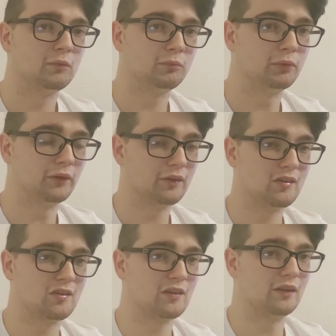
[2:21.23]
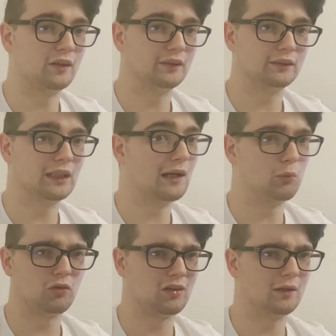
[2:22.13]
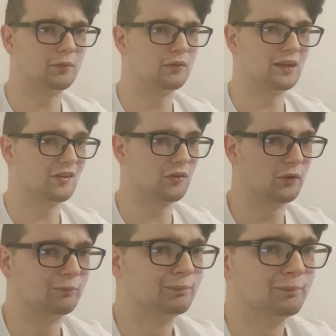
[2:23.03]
But yeah, I wasn't happy with that at all.